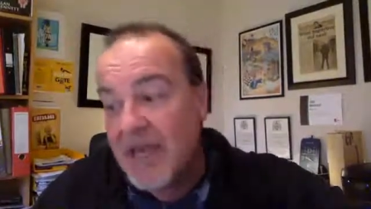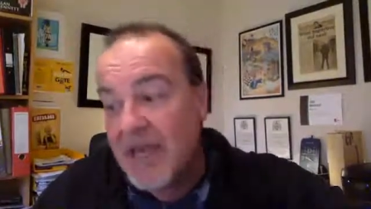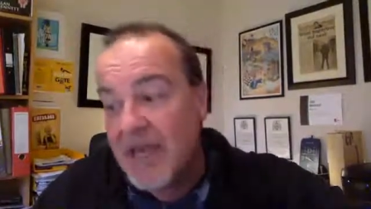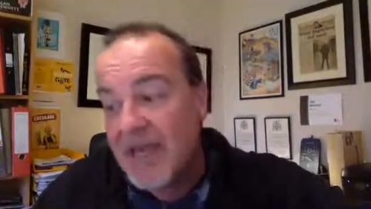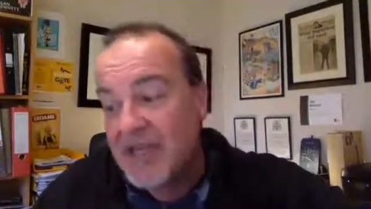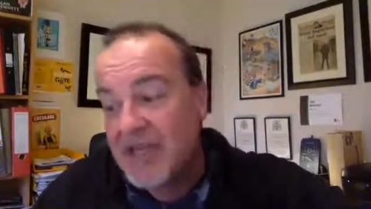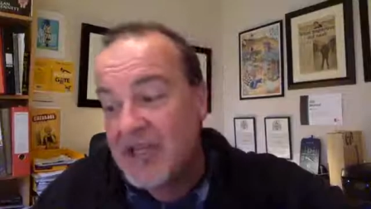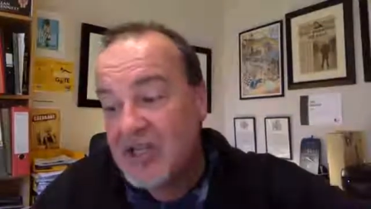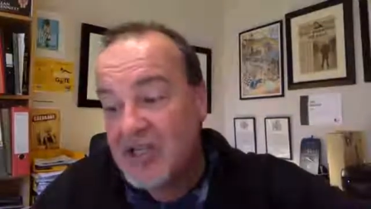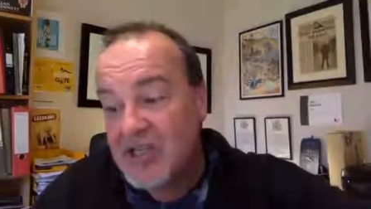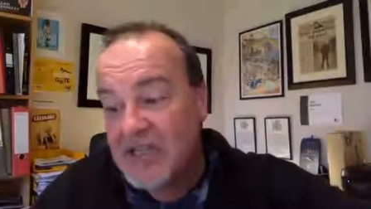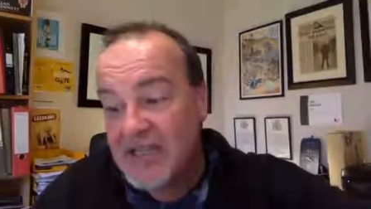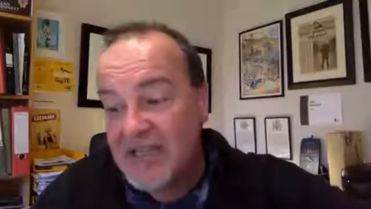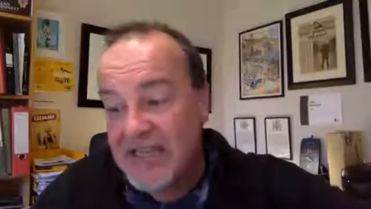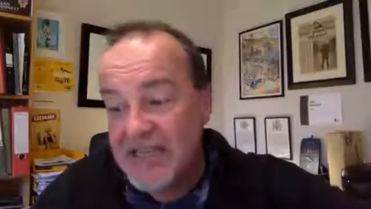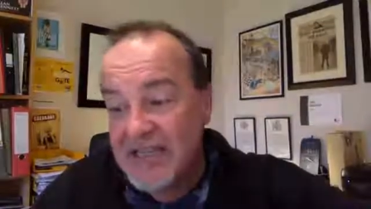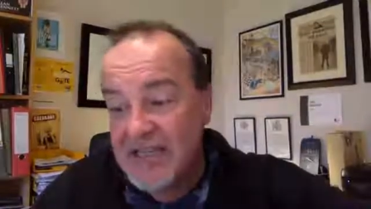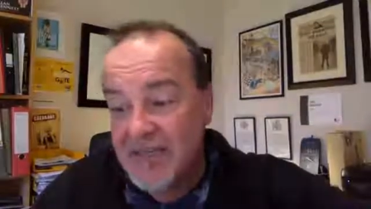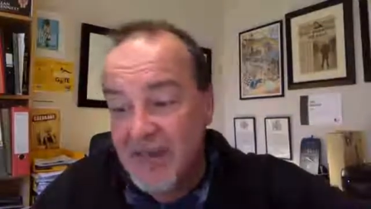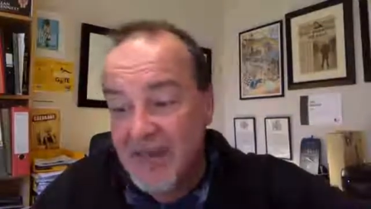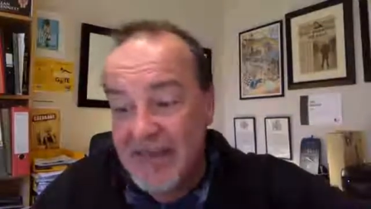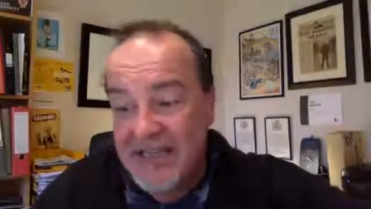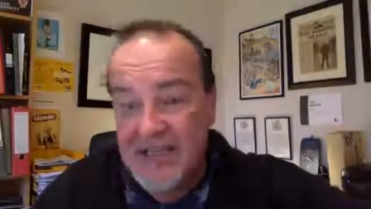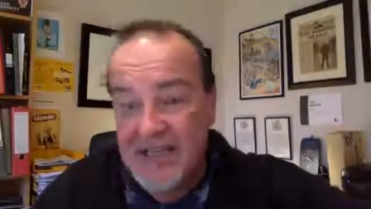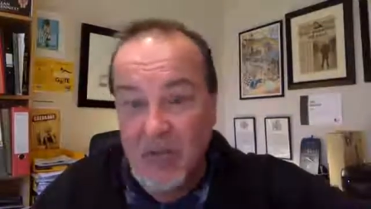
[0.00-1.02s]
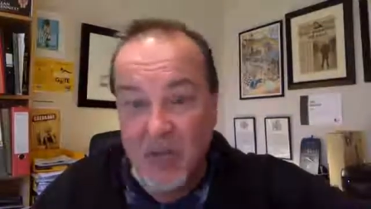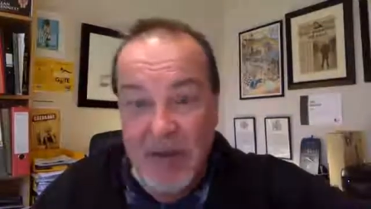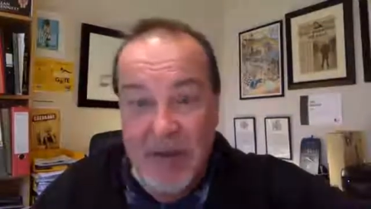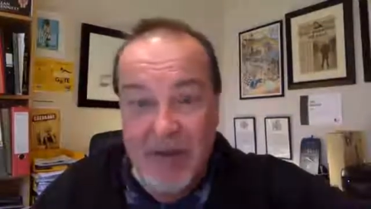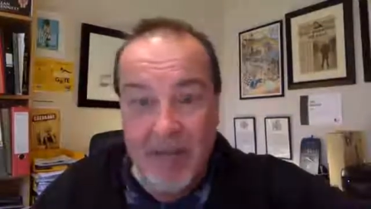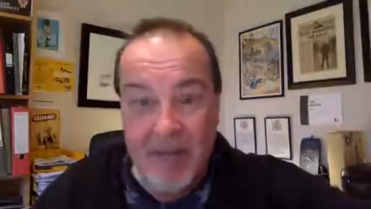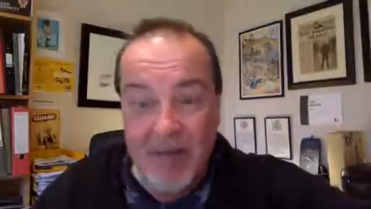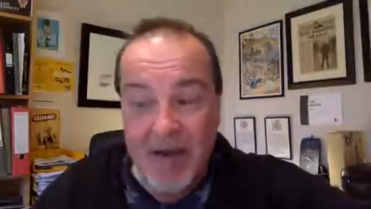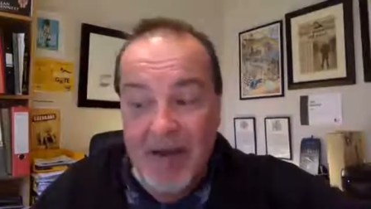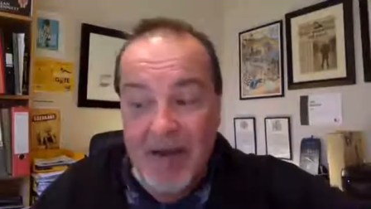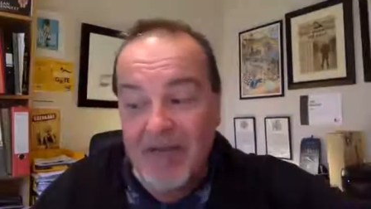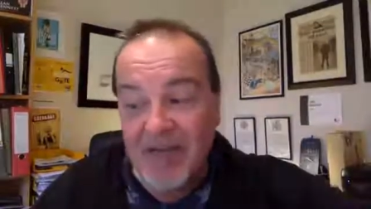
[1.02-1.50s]
He just sees me as the
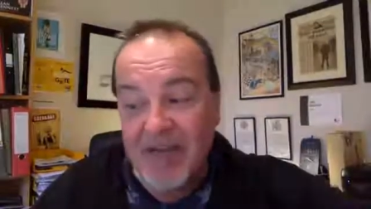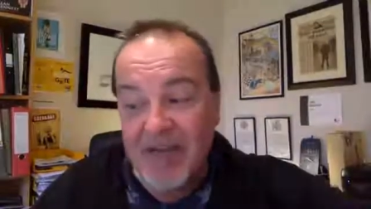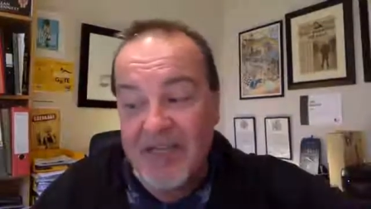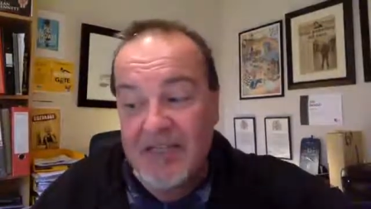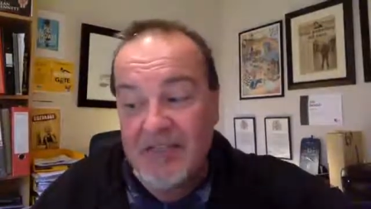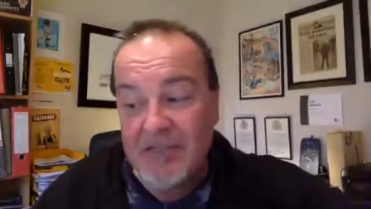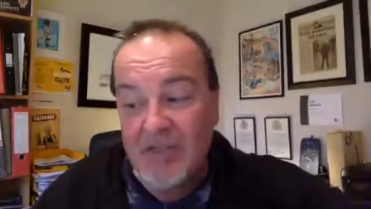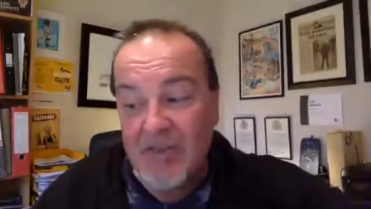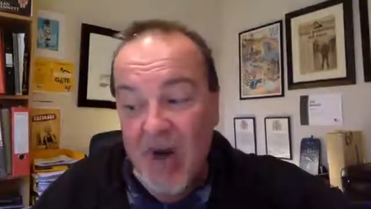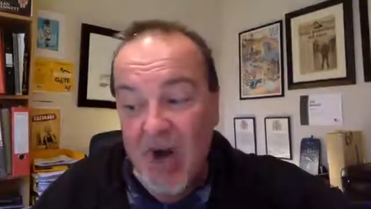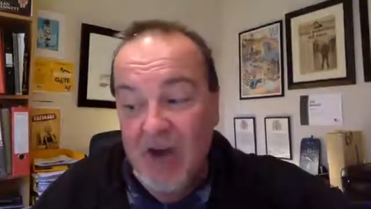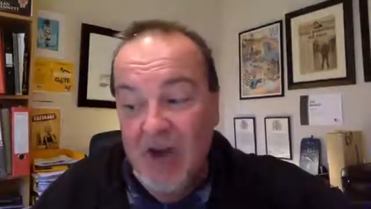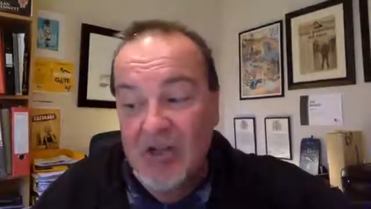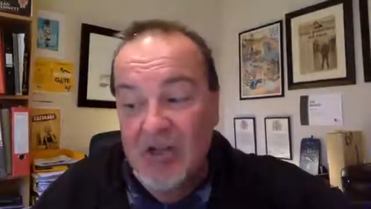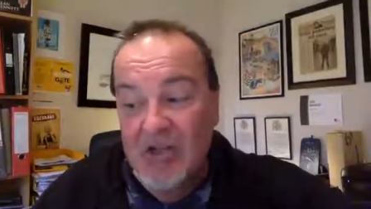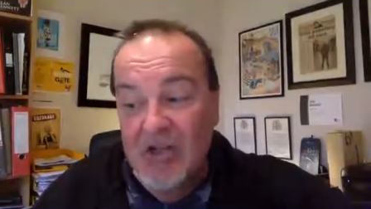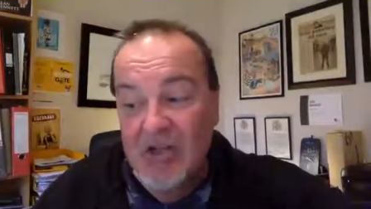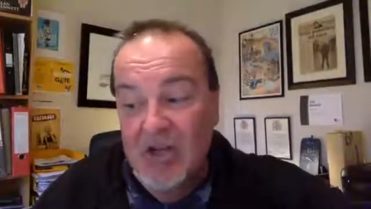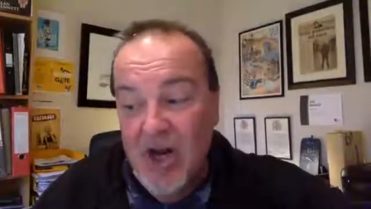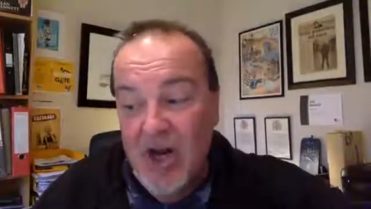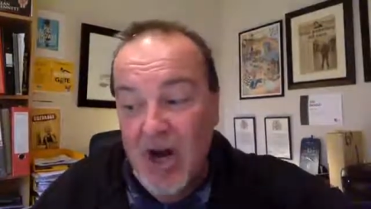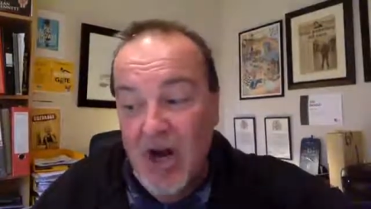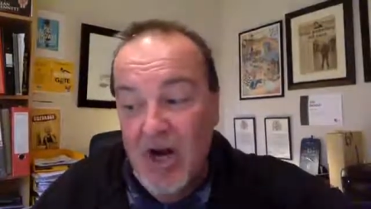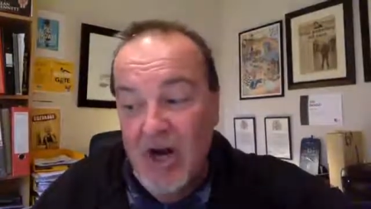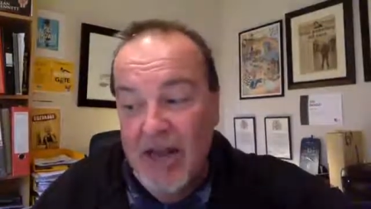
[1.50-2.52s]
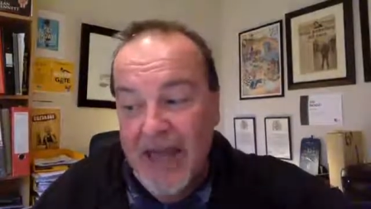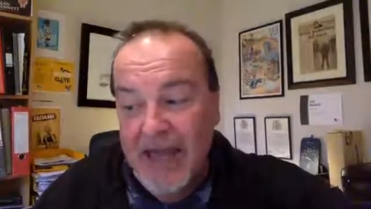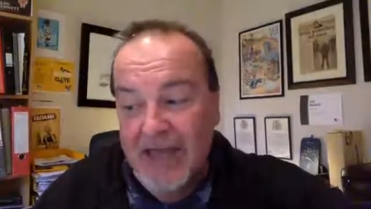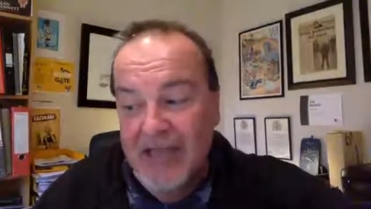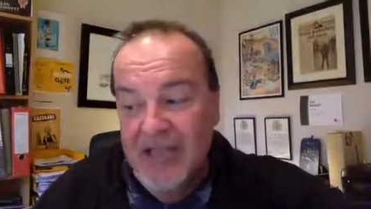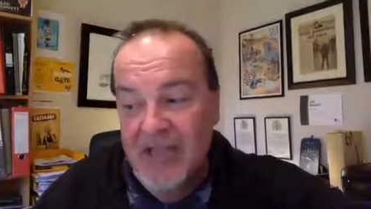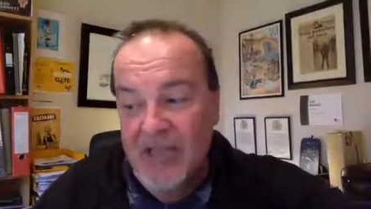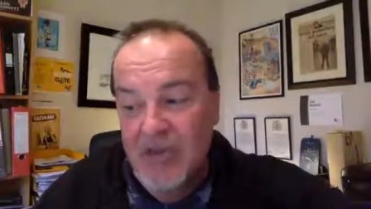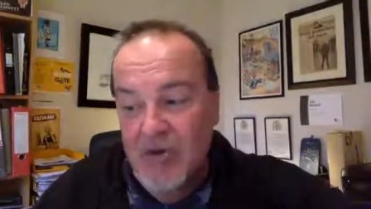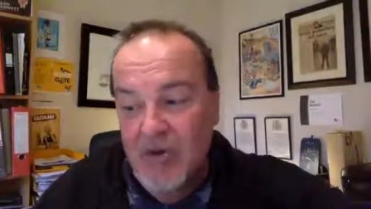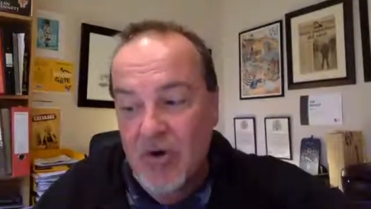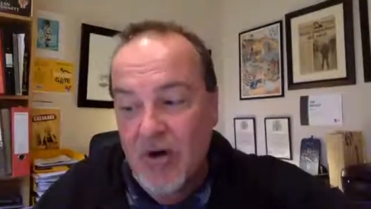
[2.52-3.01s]
wee privileged Protestant girl
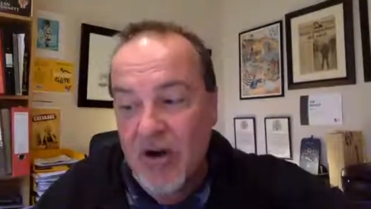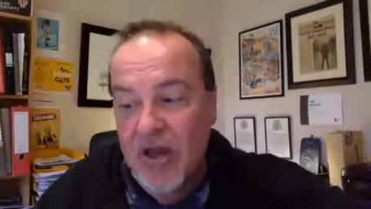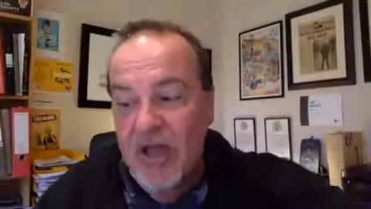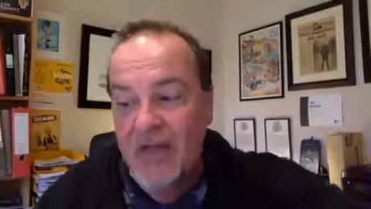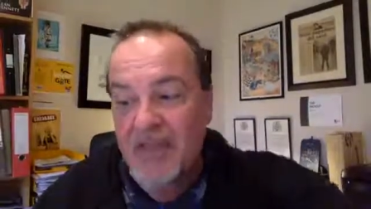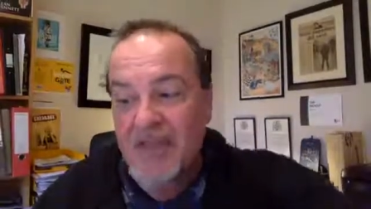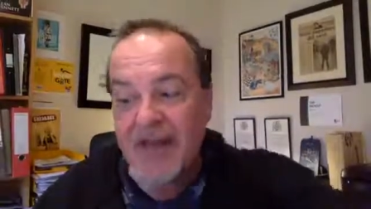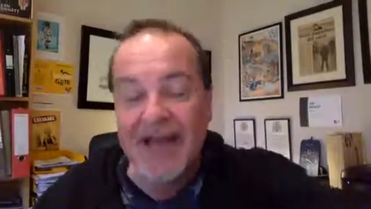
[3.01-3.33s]
next door